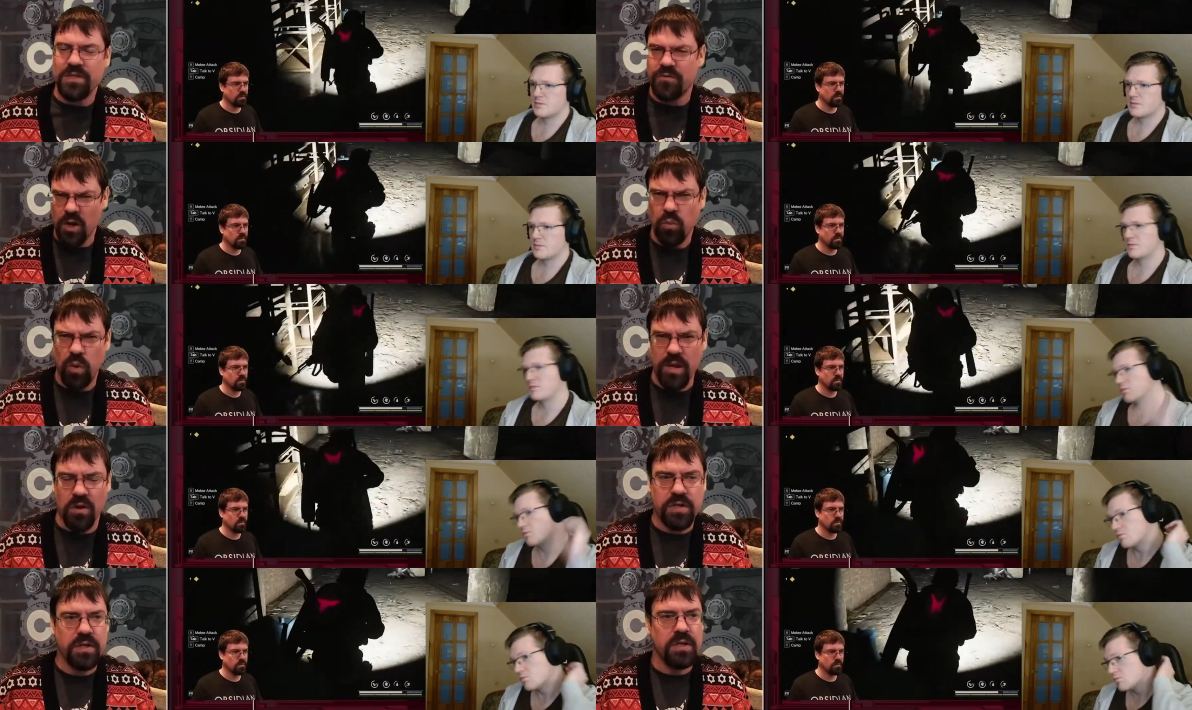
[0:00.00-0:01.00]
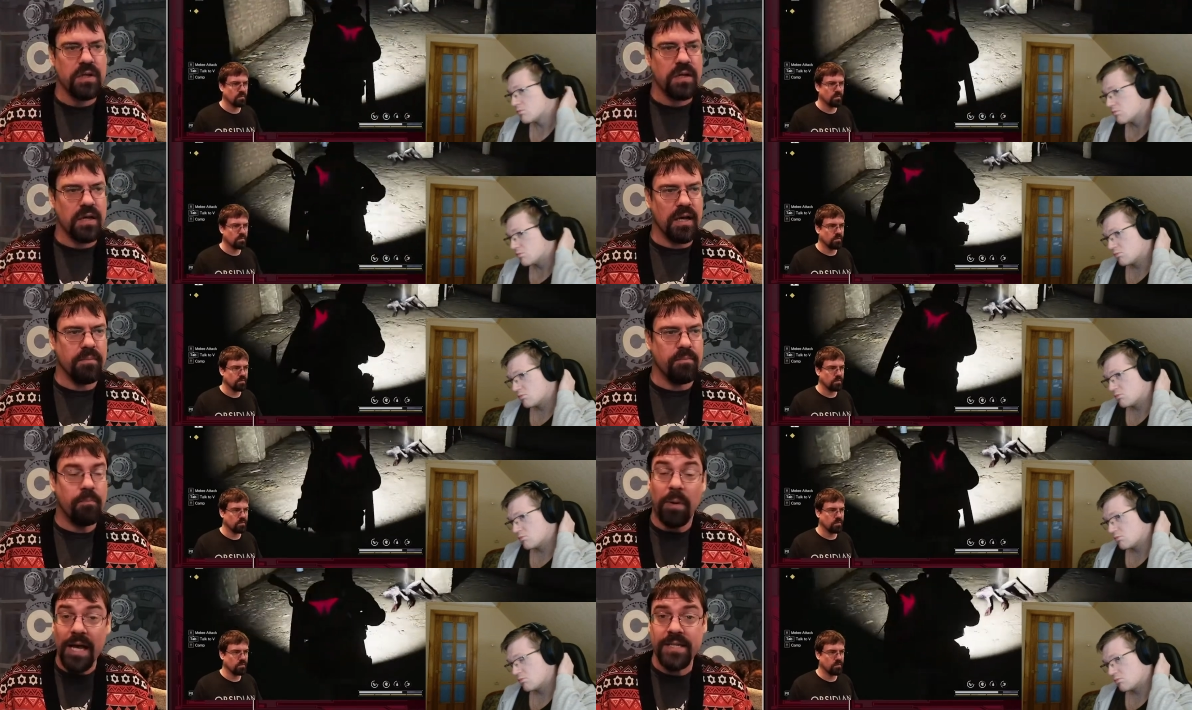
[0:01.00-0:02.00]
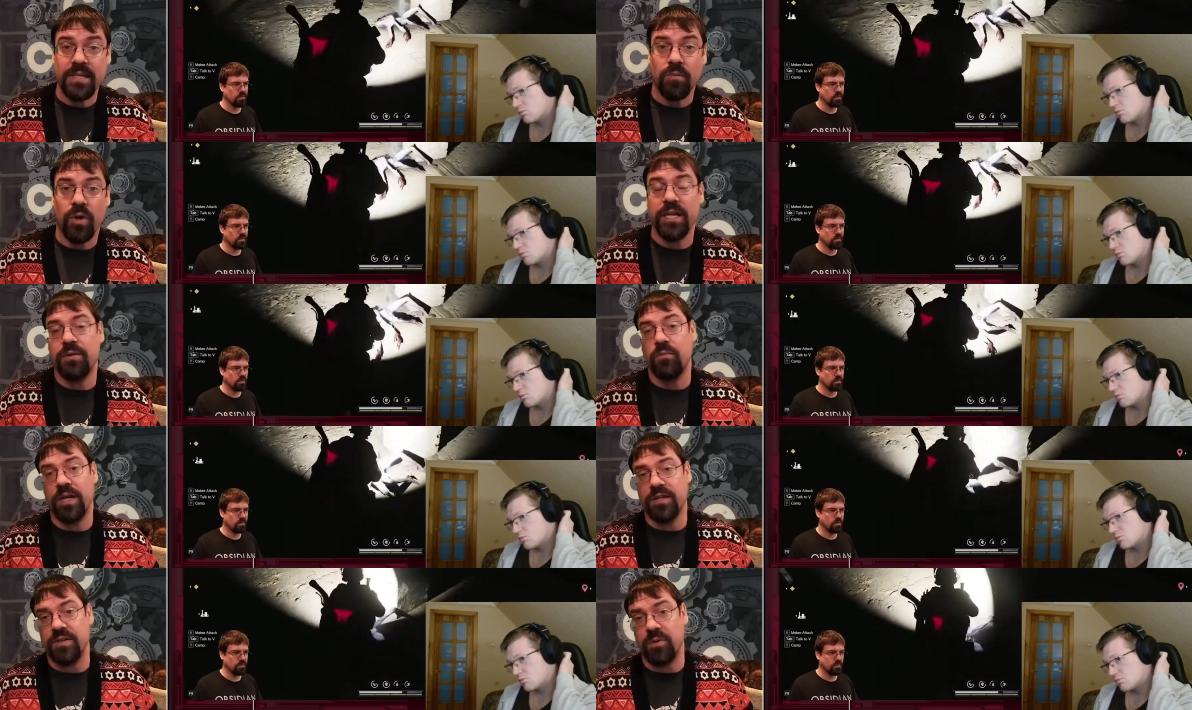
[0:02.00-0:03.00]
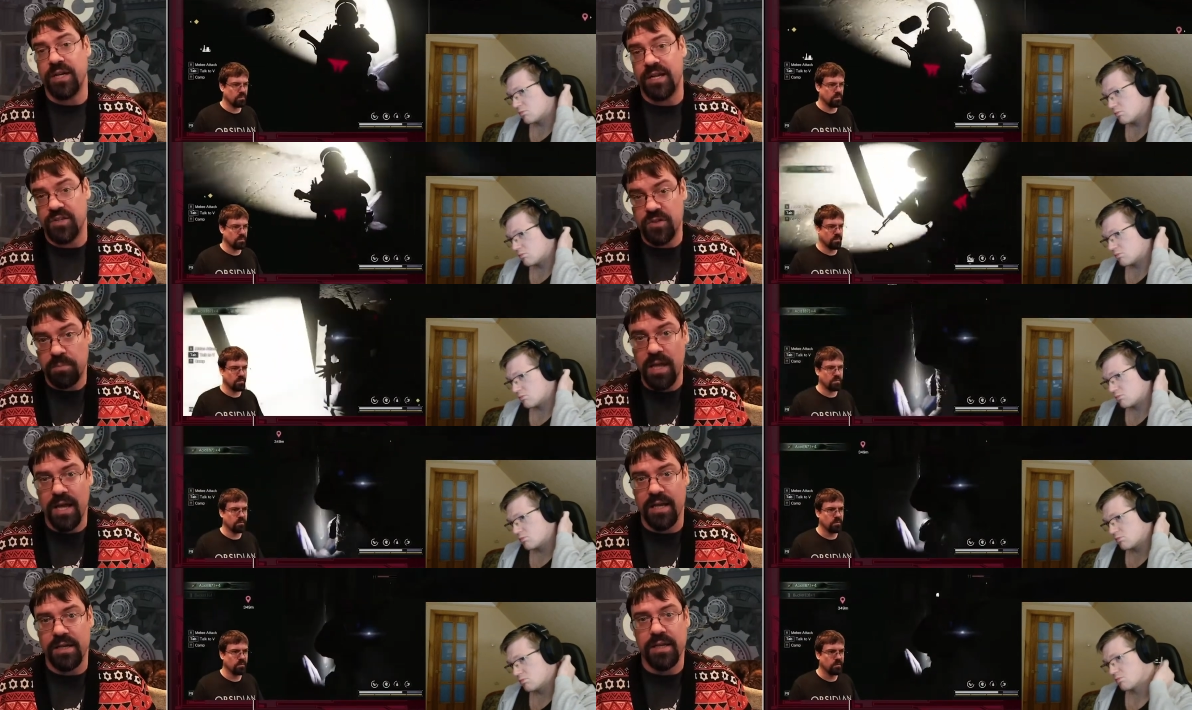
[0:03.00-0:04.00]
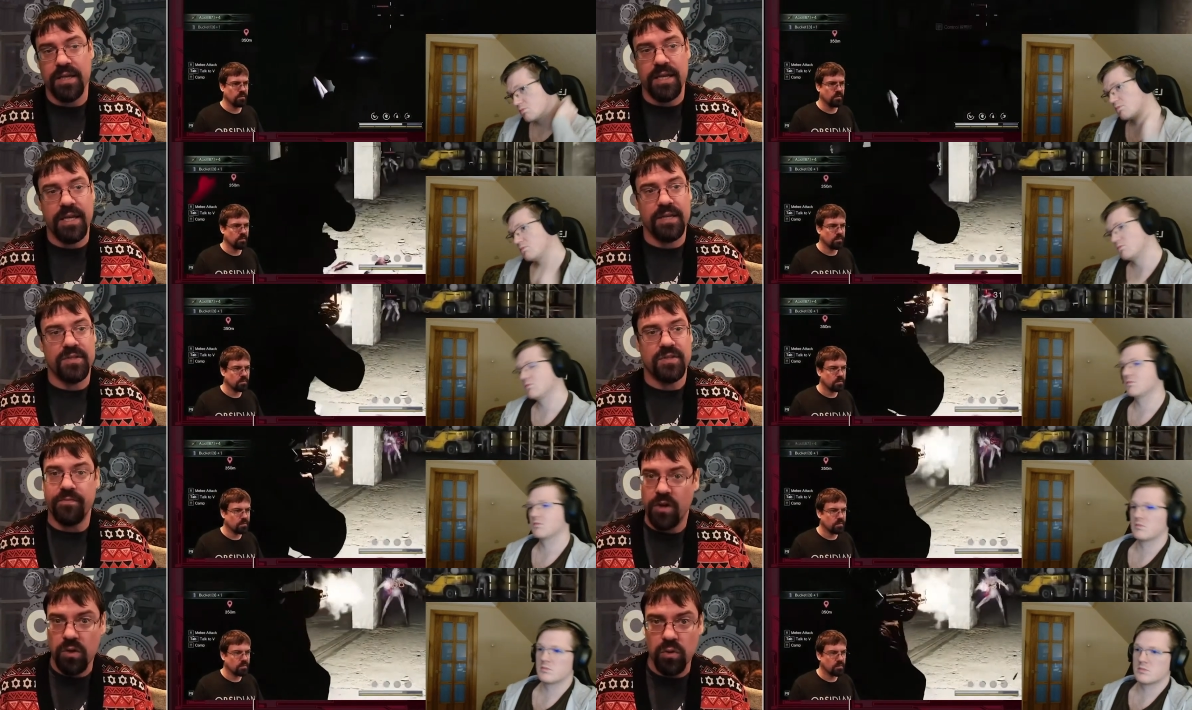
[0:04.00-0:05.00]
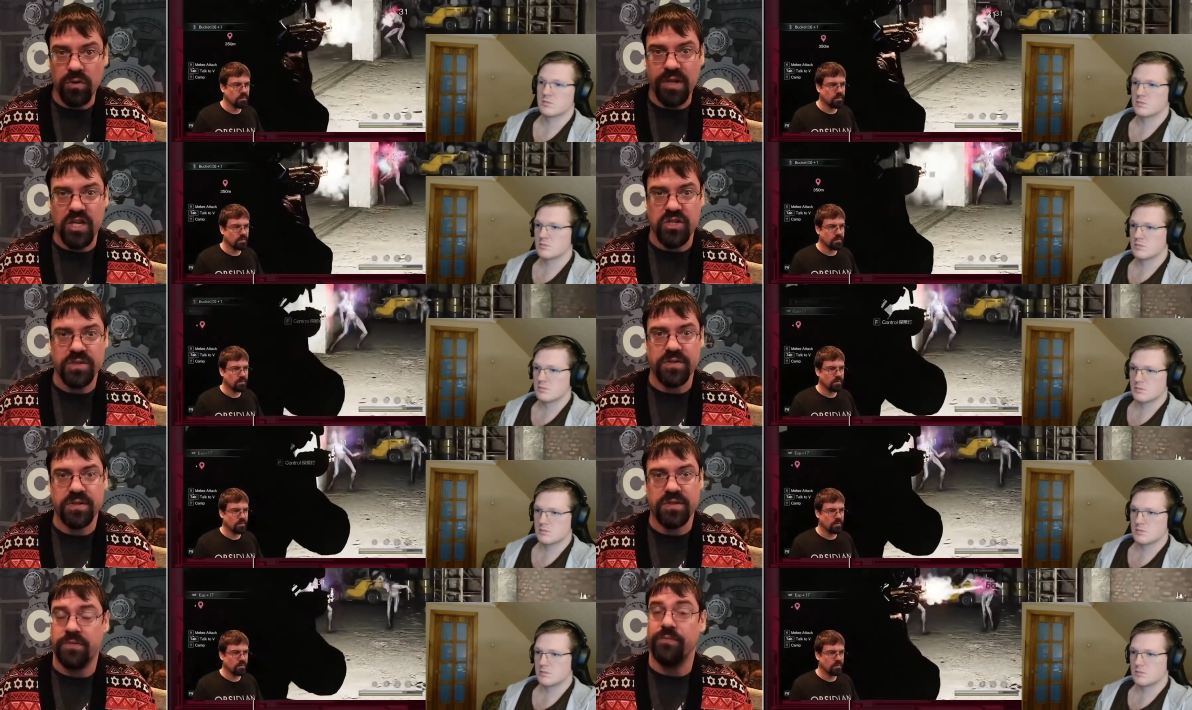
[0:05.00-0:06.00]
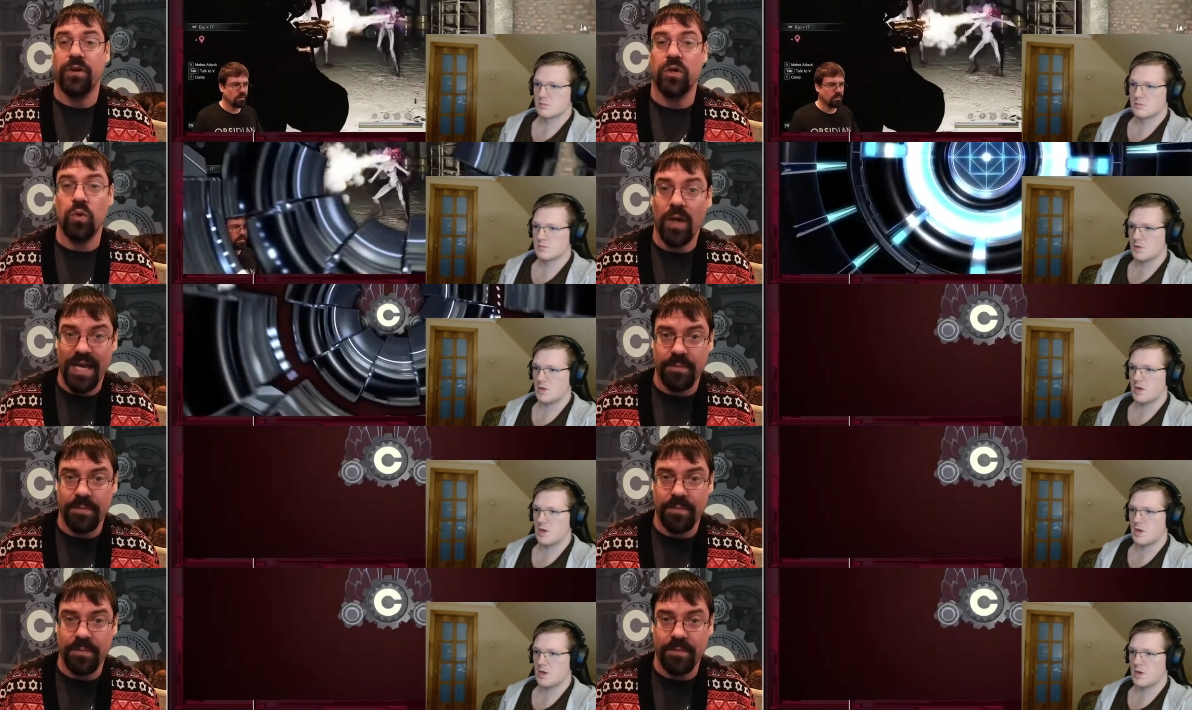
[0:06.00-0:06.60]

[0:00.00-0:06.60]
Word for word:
Speaker 1: it's very weird um, but what it it what it has spawned is some very cool locations, some very cool okay.